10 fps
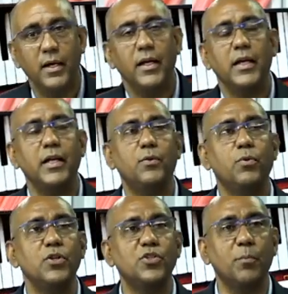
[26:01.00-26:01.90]
It
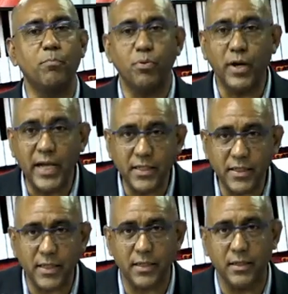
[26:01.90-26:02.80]
was
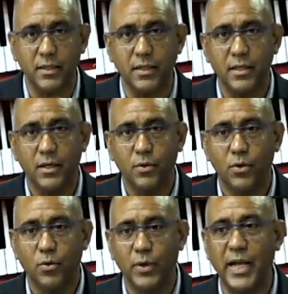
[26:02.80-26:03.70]
surprising
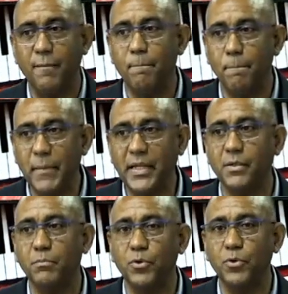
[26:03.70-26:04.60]
when I met
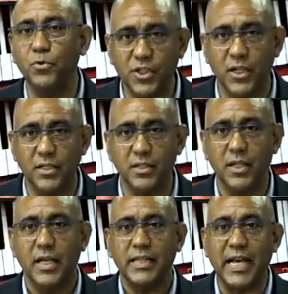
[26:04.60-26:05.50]
musicians
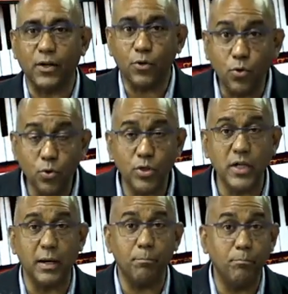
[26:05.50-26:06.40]
that could
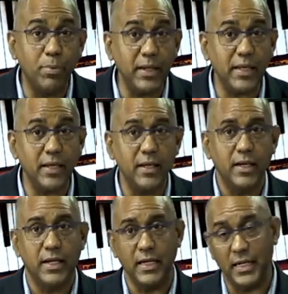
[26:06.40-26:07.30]
not play
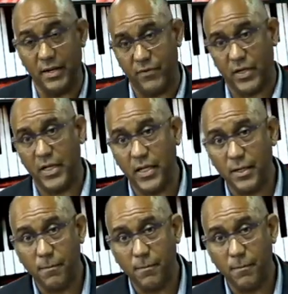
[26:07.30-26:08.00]
in every key.